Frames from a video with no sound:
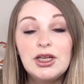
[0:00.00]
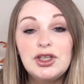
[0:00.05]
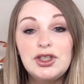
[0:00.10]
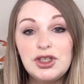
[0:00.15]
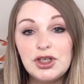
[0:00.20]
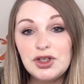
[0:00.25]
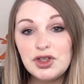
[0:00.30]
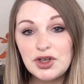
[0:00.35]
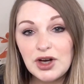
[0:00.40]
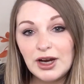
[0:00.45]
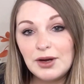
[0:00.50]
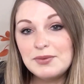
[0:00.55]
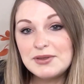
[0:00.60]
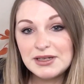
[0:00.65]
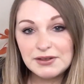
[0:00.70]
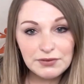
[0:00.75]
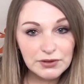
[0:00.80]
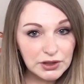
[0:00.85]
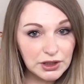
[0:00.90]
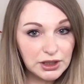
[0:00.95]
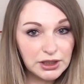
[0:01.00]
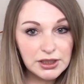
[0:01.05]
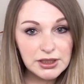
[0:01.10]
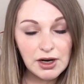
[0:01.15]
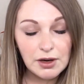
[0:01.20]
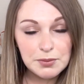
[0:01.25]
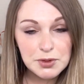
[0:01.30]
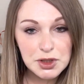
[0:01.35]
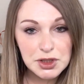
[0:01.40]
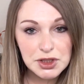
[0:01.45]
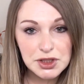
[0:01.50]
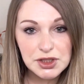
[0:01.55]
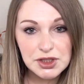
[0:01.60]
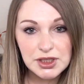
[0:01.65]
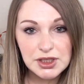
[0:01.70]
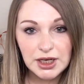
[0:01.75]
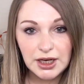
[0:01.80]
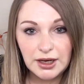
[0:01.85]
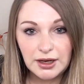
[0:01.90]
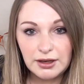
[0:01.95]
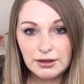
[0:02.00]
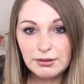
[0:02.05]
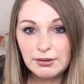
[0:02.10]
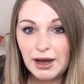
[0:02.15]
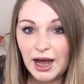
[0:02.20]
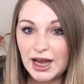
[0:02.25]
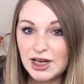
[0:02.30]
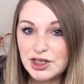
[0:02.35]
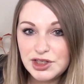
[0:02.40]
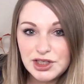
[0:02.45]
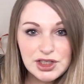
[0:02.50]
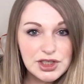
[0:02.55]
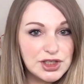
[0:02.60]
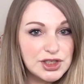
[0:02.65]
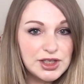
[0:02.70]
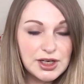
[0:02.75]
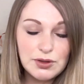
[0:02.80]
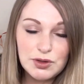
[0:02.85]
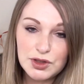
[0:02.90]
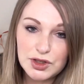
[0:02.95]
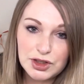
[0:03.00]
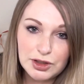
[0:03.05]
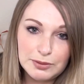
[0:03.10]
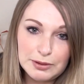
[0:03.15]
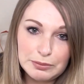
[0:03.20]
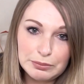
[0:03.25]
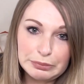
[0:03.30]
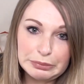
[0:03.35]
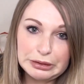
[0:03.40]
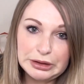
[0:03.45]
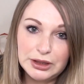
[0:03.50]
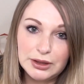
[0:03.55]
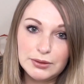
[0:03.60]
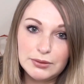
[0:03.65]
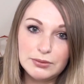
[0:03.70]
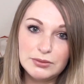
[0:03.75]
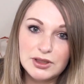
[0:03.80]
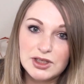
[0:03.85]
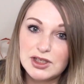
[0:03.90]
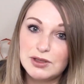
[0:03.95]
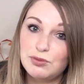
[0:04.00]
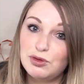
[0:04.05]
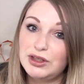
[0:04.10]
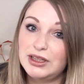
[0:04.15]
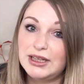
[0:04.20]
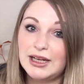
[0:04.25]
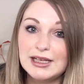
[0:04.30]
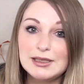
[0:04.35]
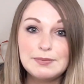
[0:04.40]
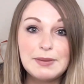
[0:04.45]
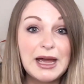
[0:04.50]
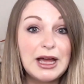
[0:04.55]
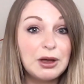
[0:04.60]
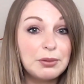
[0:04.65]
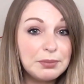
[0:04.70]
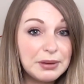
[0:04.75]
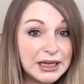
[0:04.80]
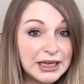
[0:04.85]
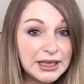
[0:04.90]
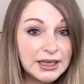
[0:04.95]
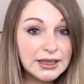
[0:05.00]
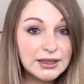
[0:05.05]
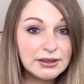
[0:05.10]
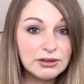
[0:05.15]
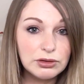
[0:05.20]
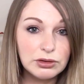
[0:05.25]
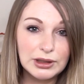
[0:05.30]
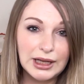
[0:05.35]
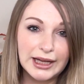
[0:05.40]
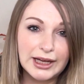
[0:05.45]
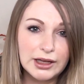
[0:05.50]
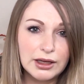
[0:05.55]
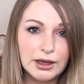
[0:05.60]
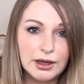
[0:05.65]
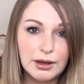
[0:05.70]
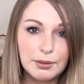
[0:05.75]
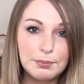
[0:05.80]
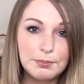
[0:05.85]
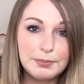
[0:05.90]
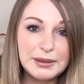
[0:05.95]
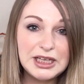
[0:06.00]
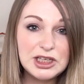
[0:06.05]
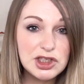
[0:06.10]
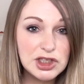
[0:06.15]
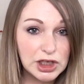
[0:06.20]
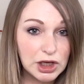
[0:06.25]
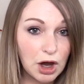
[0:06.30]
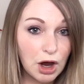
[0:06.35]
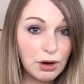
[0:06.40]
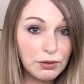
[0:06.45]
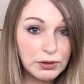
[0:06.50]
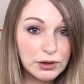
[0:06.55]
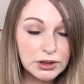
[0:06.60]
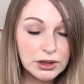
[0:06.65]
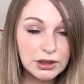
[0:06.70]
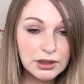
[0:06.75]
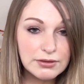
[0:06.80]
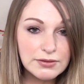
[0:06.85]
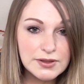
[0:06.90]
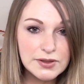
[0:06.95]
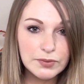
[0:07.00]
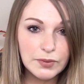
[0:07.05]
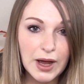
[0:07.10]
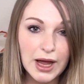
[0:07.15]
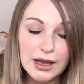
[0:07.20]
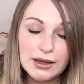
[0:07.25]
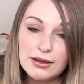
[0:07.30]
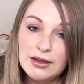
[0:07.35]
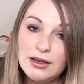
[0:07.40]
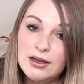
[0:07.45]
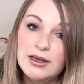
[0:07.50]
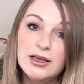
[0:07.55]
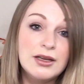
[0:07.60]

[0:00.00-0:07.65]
Do try it with different colour options too. Hydrangeas don't just come in blue, there's some really nice pale pink or like a peachy coral colour as well.